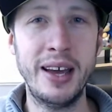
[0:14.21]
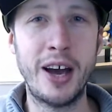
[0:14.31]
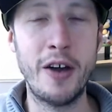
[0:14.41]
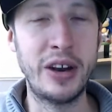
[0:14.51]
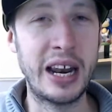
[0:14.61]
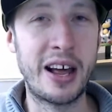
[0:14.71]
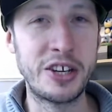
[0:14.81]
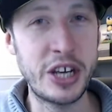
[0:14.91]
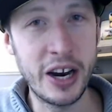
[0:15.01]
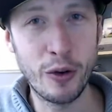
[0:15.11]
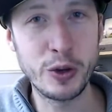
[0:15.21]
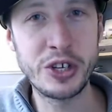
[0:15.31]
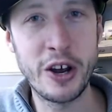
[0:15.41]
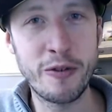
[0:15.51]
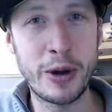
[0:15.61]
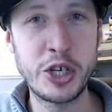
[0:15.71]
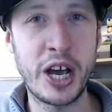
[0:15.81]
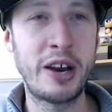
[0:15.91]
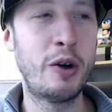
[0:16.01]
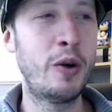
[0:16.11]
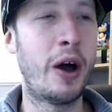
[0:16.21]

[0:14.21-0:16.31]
over the last year or so on my channel.